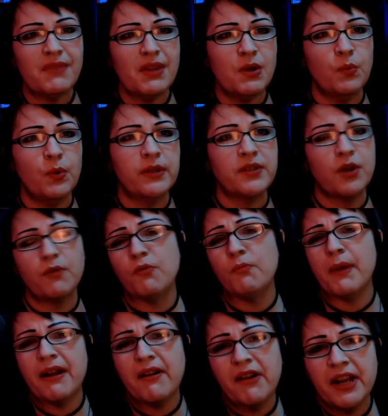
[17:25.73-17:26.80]
was
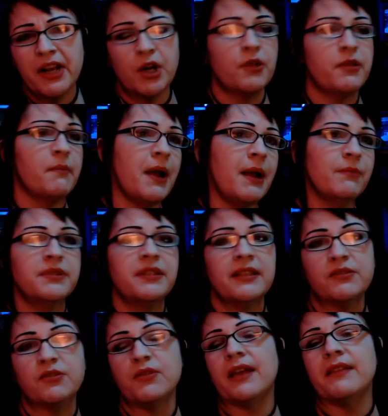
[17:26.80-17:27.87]
overbearing, or their mom was
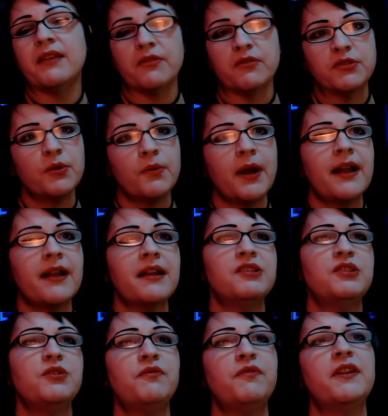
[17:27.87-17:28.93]
this or that and the other. So what I
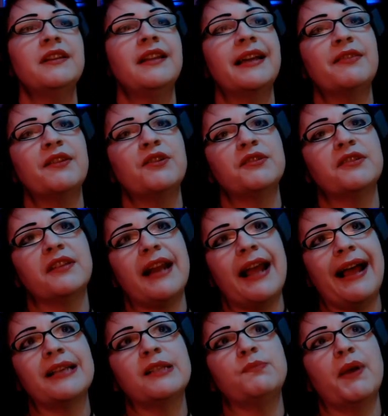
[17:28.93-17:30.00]
do feel like there's an
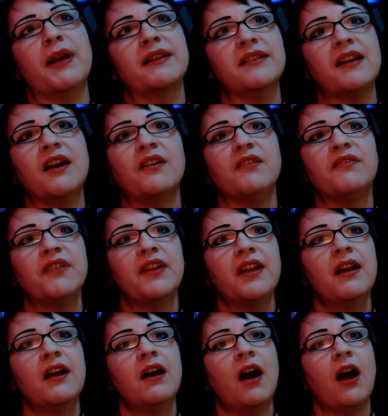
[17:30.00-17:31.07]
aspect of
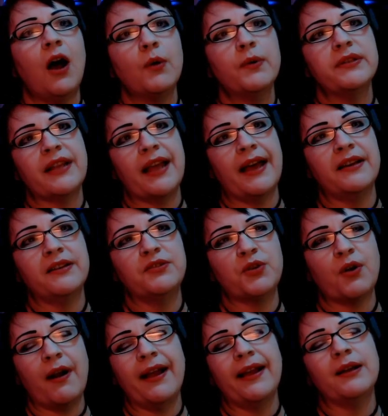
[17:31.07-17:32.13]
always kind of
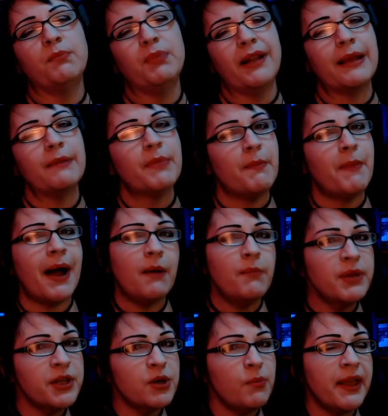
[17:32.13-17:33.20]
trying to blame the mom
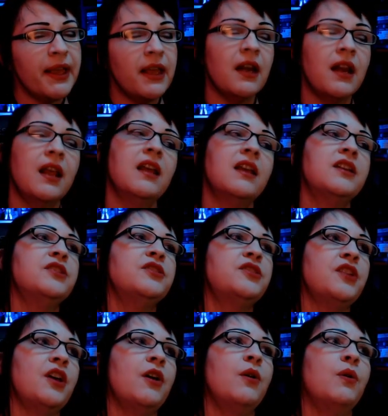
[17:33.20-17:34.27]
a little bit.
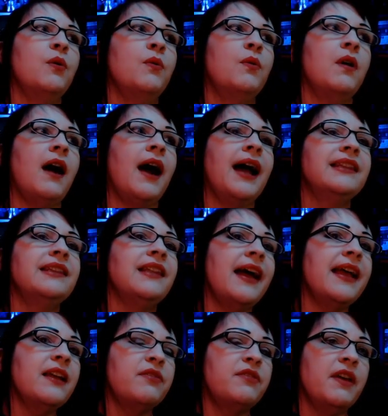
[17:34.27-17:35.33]
So I
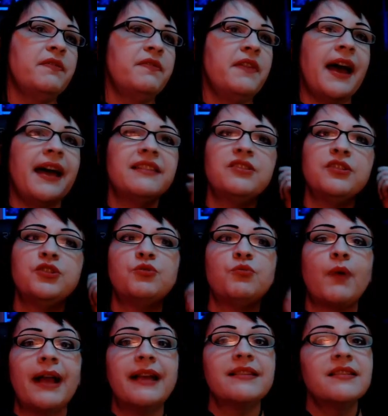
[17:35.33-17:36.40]
like that that's
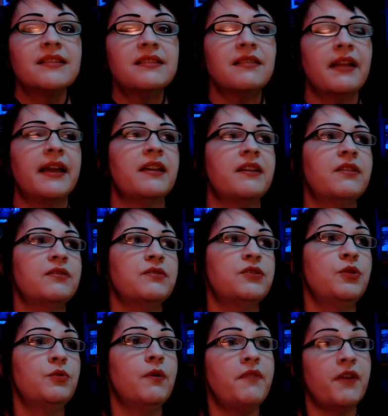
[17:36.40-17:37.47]
addressed like
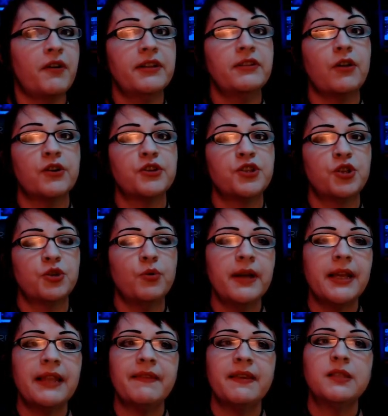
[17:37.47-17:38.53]
to a very large
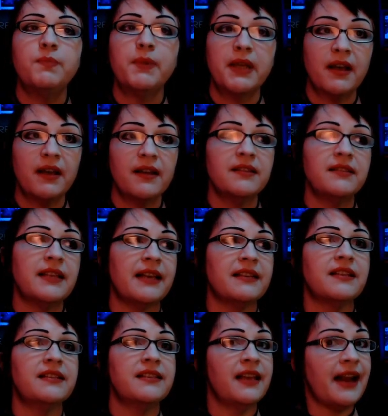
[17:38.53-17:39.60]
degree in this, because as
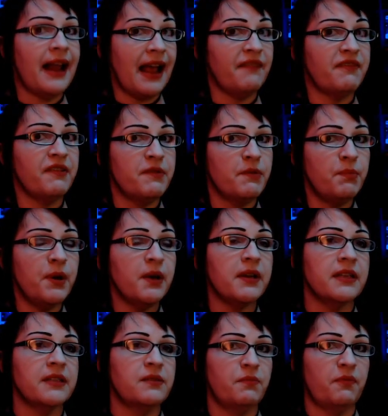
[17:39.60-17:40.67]
I said, half of the
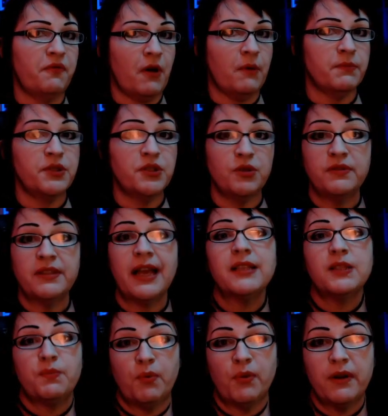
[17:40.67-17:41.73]
book is from
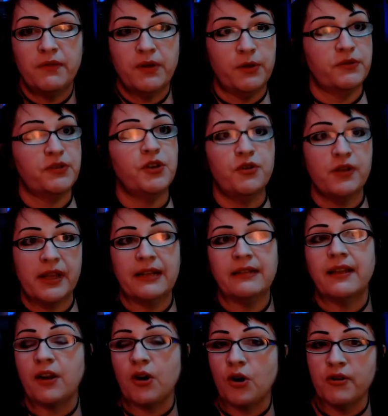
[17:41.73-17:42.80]
Suzette's point of view. So you're getting
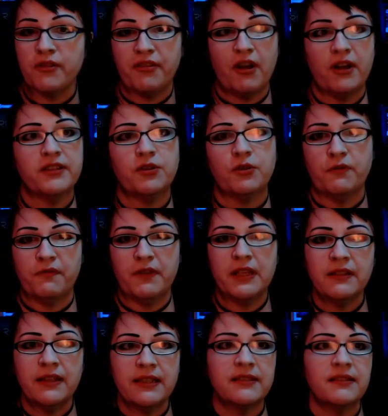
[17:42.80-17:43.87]
like her thoughts, her
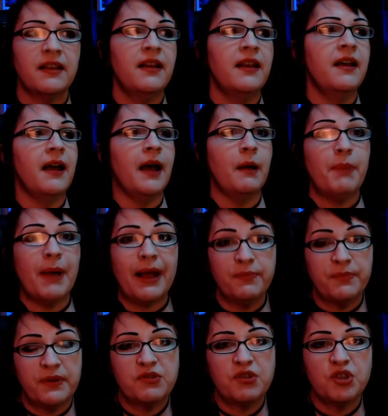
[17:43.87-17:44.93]
feelings
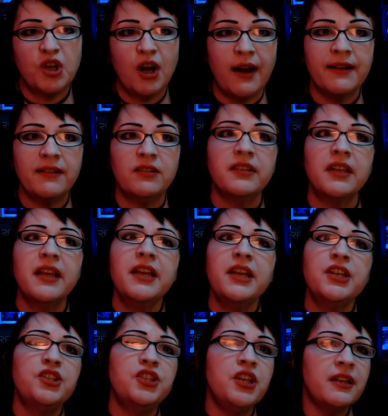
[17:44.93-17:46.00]
about this child.
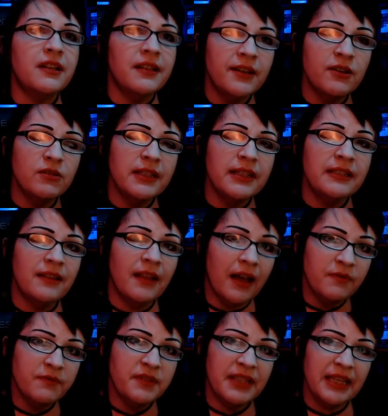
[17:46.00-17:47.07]
She clearly
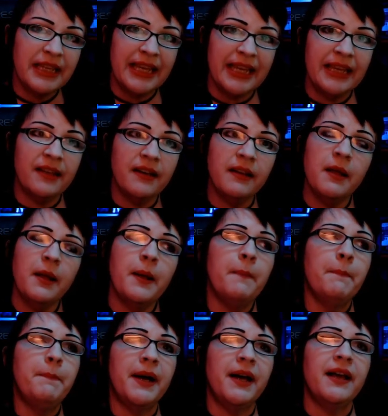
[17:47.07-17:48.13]
loves the kid,
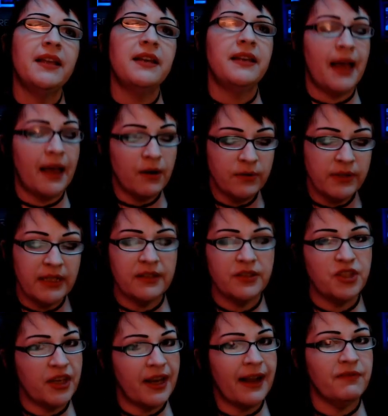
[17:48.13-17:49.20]
but not only does
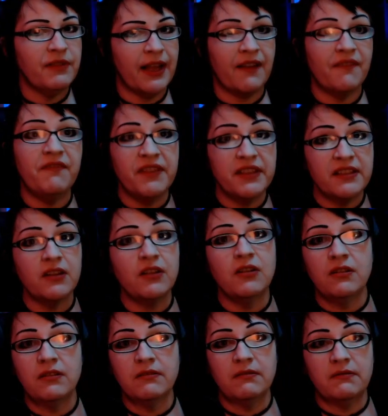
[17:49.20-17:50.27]
she have like a
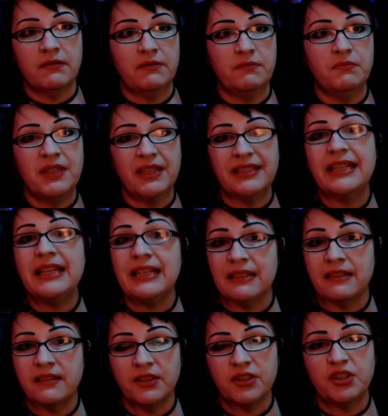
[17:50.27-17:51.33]
physical
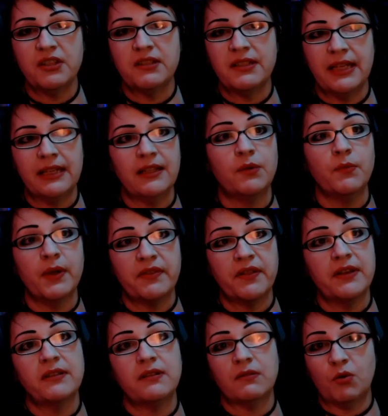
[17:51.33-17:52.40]
disease that she's dealing with
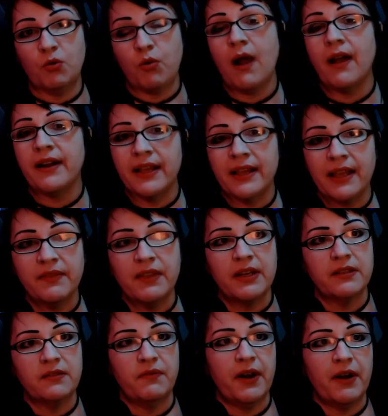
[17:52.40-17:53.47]
that is chronic and that
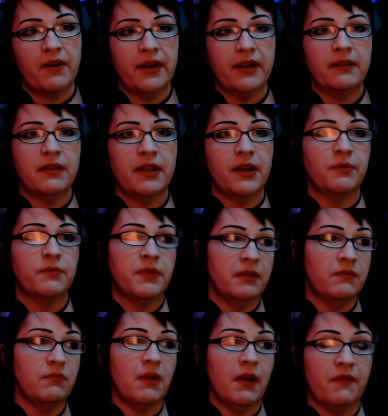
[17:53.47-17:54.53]
is very, you know,
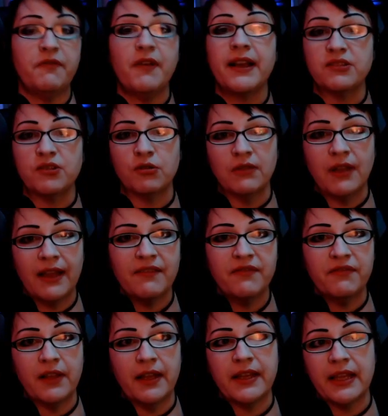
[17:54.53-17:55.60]
that affects her
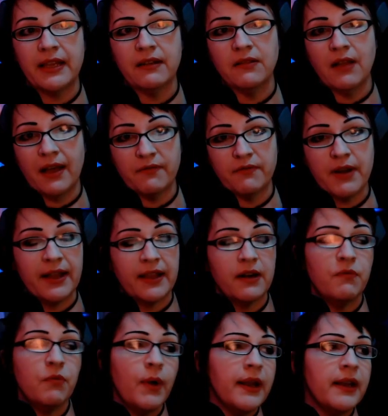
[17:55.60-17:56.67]
life like in a lot of
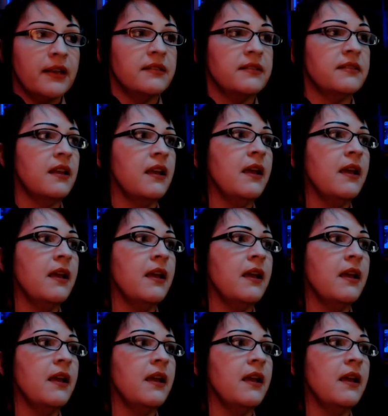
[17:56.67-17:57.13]
negative ways,